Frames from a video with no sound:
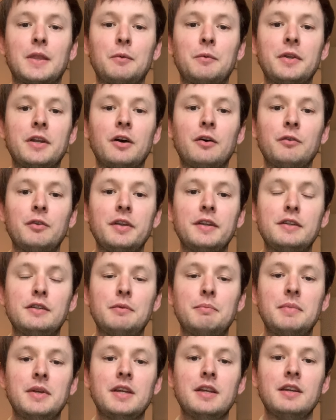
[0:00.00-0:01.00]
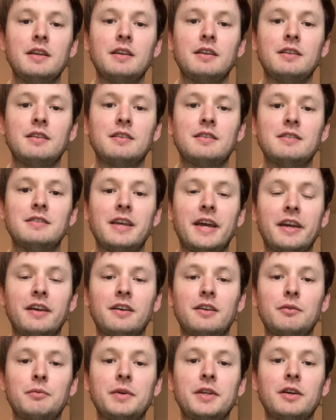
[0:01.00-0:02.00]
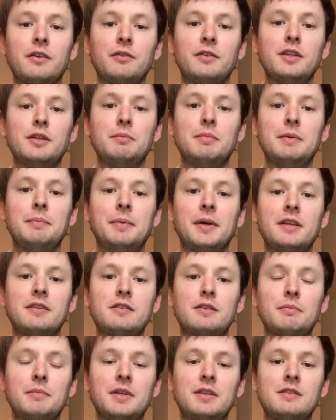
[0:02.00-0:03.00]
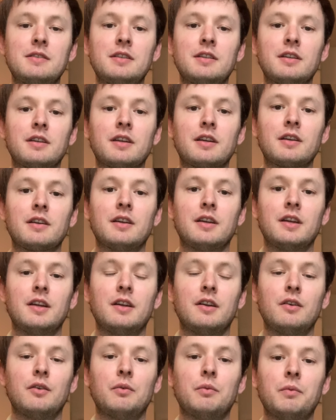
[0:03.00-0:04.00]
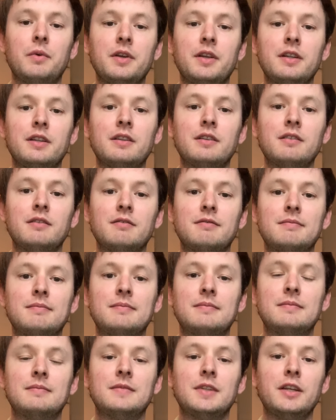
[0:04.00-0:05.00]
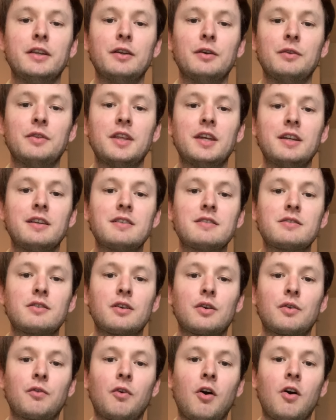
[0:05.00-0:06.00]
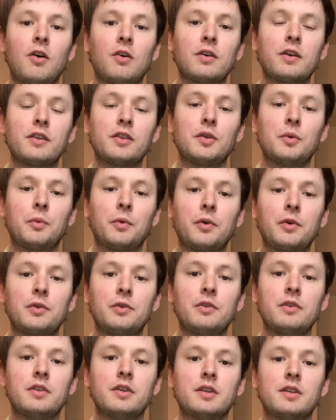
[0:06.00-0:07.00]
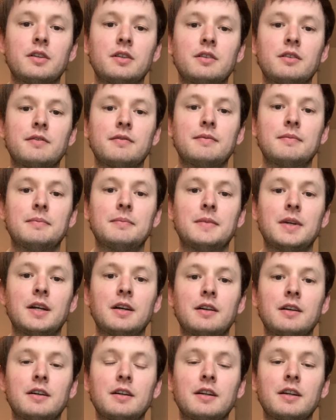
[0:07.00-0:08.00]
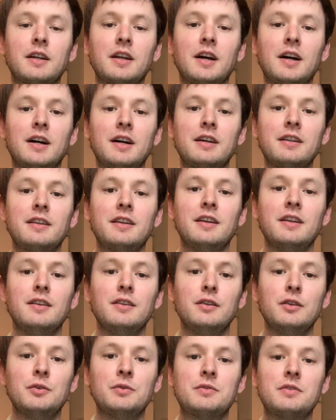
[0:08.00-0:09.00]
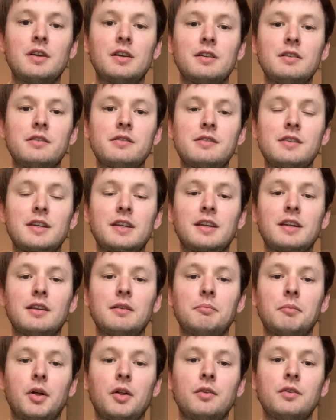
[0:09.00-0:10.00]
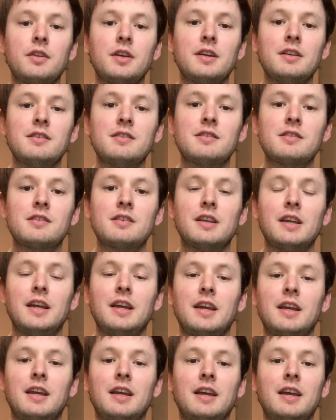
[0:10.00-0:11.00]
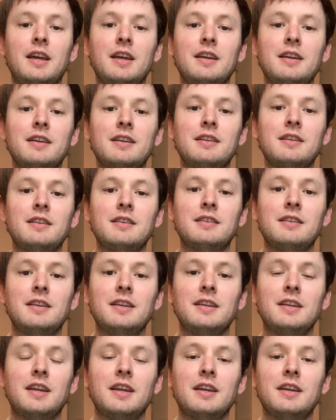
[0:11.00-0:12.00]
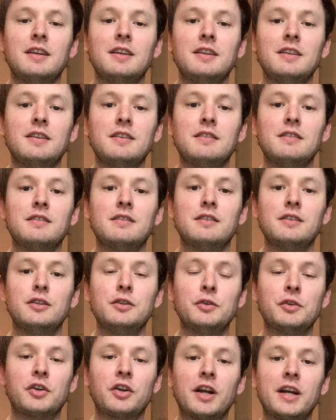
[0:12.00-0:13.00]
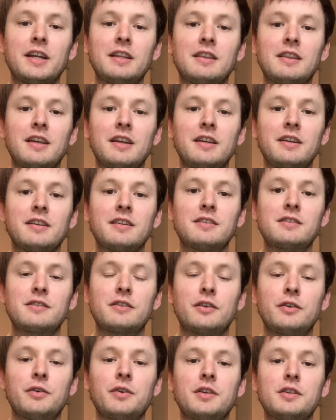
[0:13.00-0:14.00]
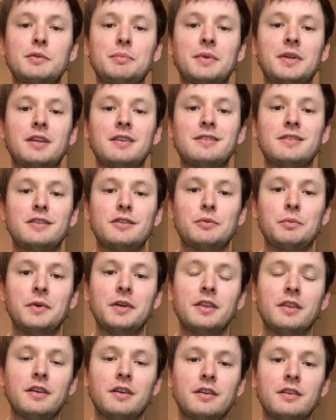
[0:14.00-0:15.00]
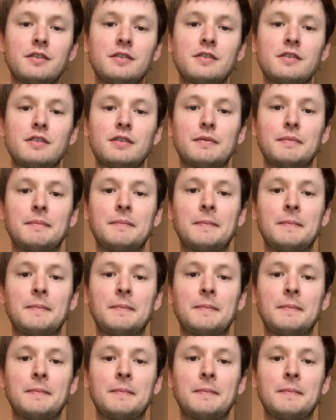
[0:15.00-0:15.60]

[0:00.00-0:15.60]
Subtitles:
We don't need to be down. We don't need to be pessimistic when, you know, things are wrong in the world. God can use us. He can mold us. And he can do great things through us because he's with us.